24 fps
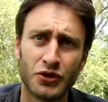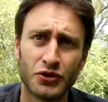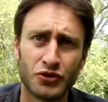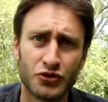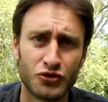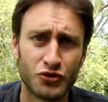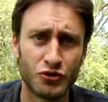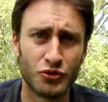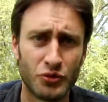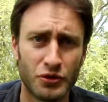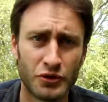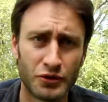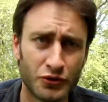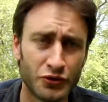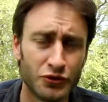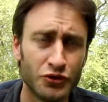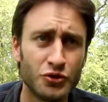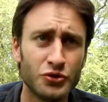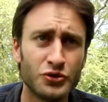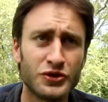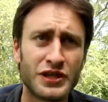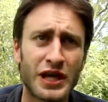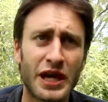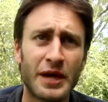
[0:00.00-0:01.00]
to
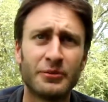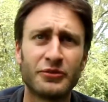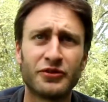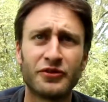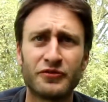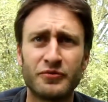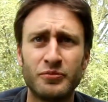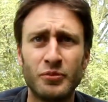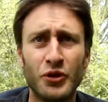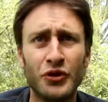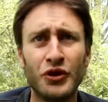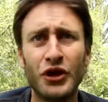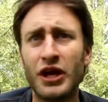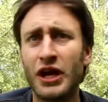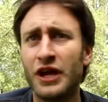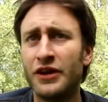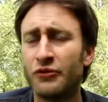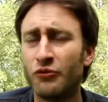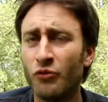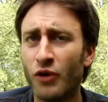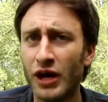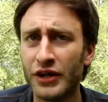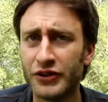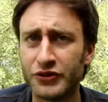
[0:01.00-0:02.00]
new types of model
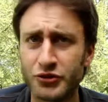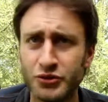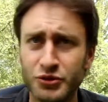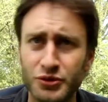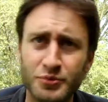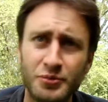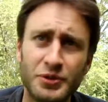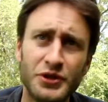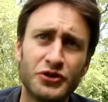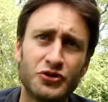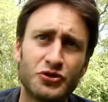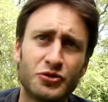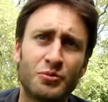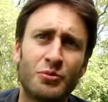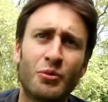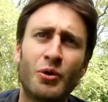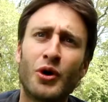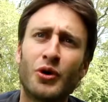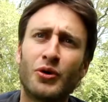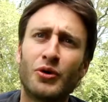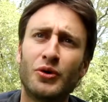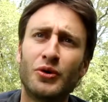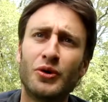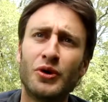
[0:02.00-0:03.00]
and what could be
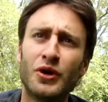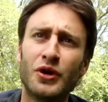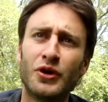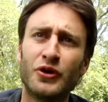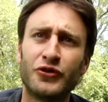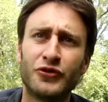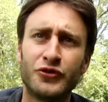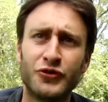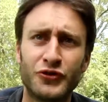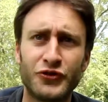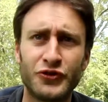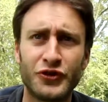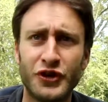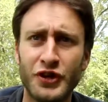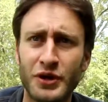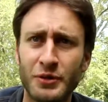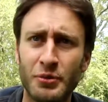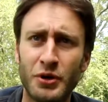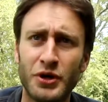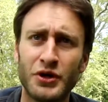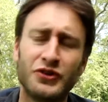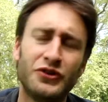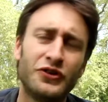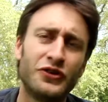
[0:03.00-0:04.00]
tomorrow
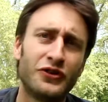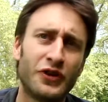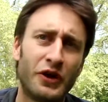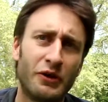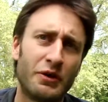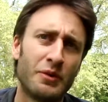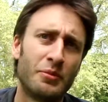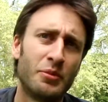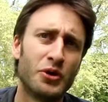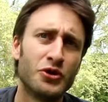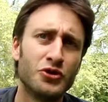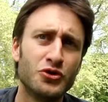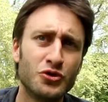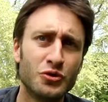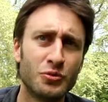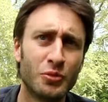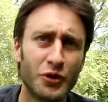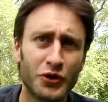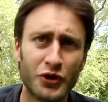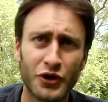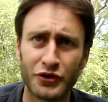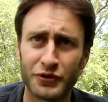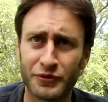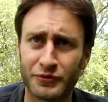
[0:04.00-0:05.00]
sustainable and desirable new
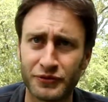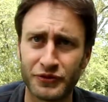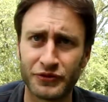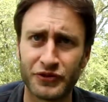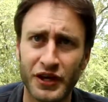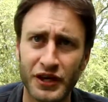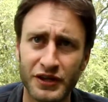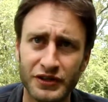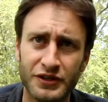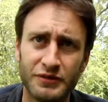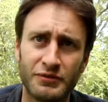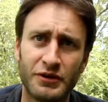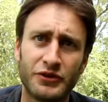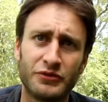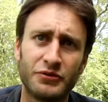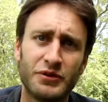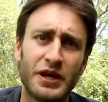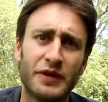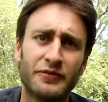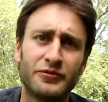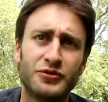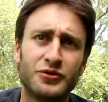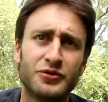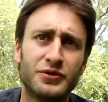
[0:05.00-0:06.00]
models of society, what we
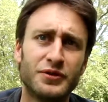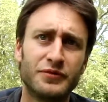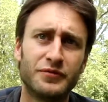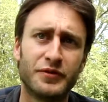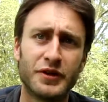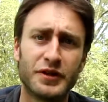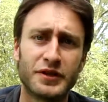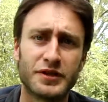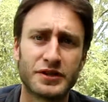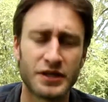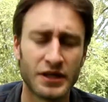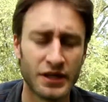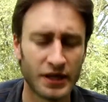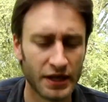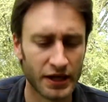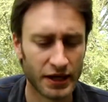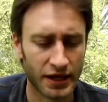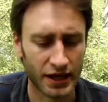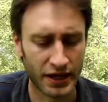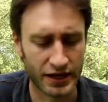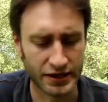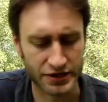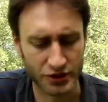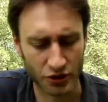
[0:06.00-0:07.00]
have to invent.
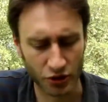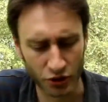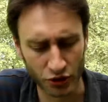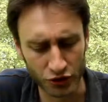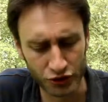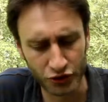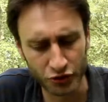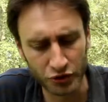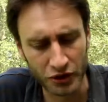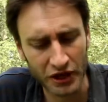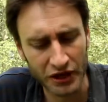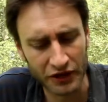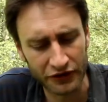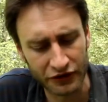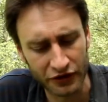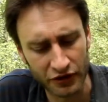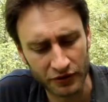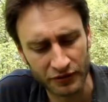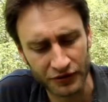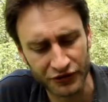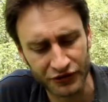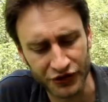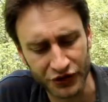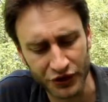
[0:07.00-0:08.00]
And all together
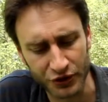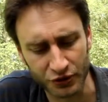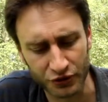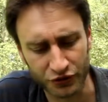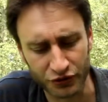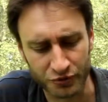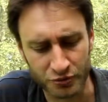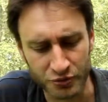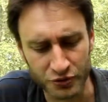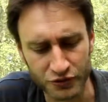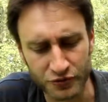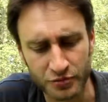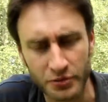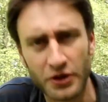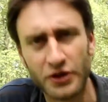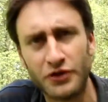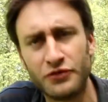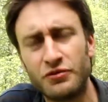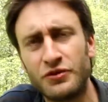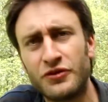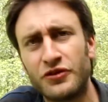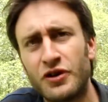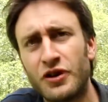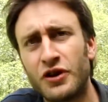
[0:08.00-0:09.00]
with degrowth
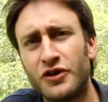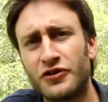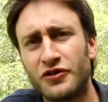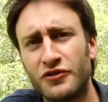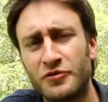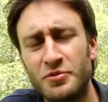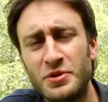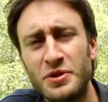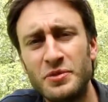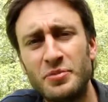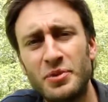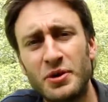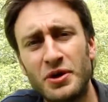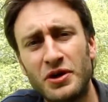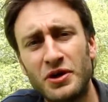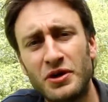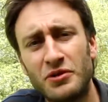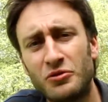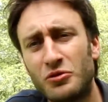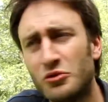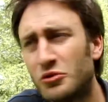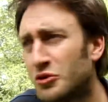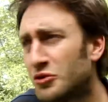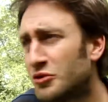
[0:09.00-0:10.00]
movement, with a lot of people
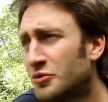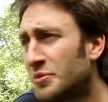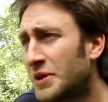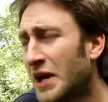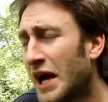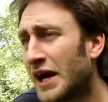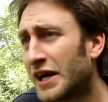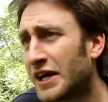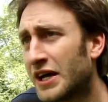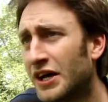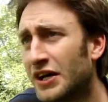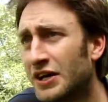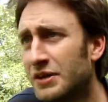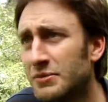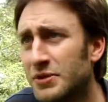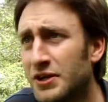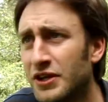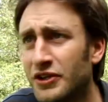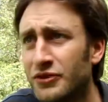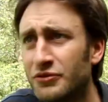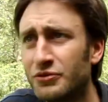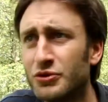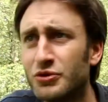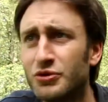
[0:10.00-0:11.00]
who could be
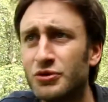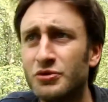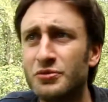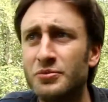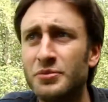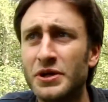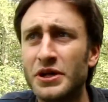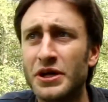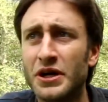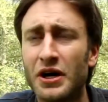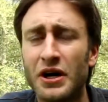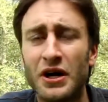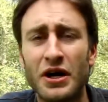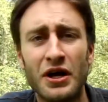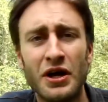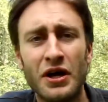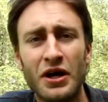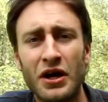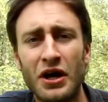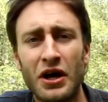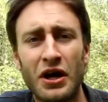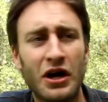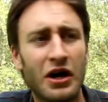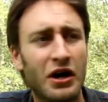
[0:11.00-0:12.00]
academics, who could be
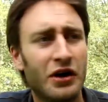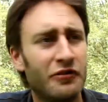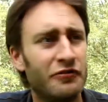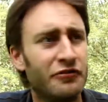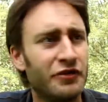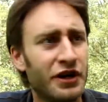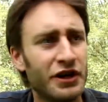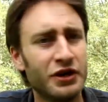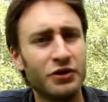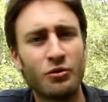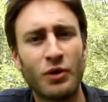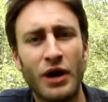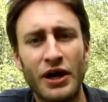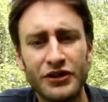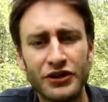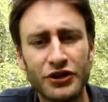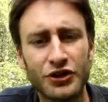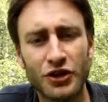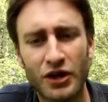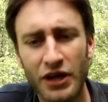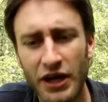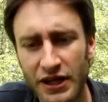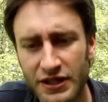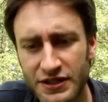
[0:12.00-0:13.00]
very
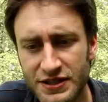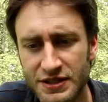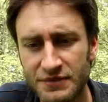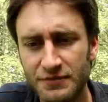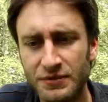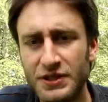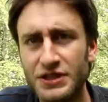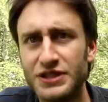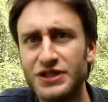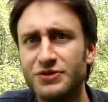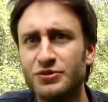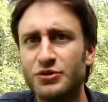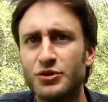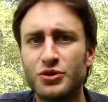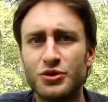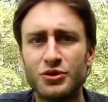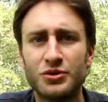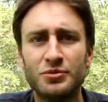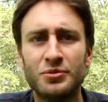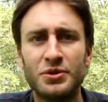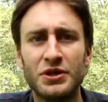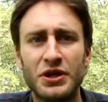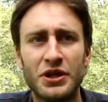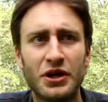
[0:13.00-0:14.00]
radical activists, who
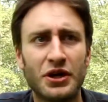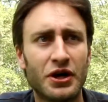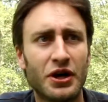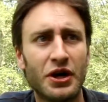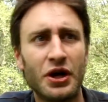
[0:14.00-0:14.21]
could be